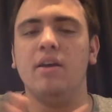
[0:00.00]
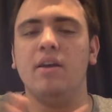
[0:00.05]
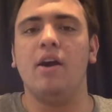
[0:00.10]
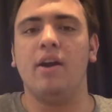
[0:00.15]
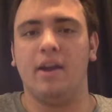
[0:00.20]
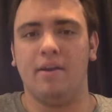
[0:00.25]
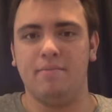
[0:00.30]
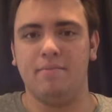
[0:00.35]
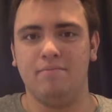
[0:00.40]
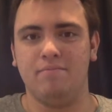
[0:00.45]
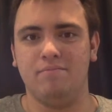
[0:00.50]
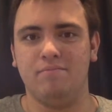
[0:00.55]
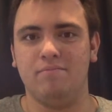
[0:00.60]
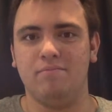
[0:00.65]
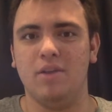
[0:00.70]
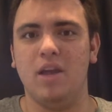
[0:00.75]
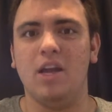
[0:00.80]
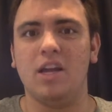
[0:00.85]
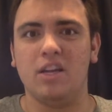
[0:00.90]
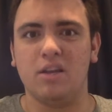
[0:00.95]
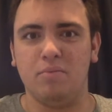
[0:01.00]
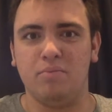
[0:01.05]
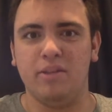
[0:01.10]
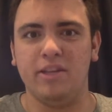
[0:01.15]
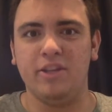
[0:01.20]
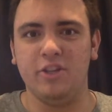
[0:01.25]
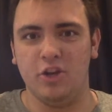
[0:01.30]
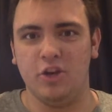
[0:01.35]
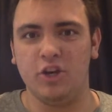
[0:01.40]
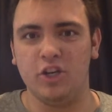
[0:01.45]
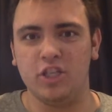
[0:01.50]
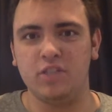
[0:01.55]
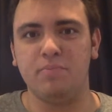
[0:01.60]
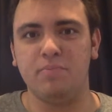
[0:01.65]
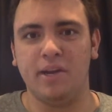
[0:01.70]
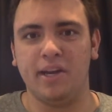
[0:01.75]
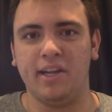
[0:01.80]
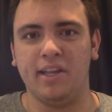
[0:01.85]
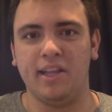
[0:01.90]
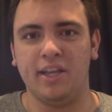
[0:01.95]
Okay. Complete nerd
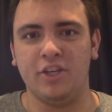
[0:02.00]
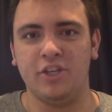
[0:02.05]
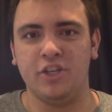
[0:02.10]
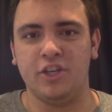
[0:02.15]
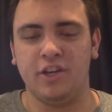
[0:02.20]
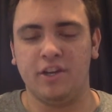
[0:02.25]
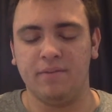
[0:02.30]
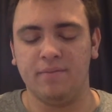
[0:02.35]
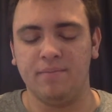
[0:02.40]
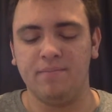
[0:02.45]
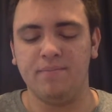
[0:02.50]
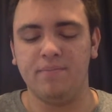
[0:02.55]
speculation here.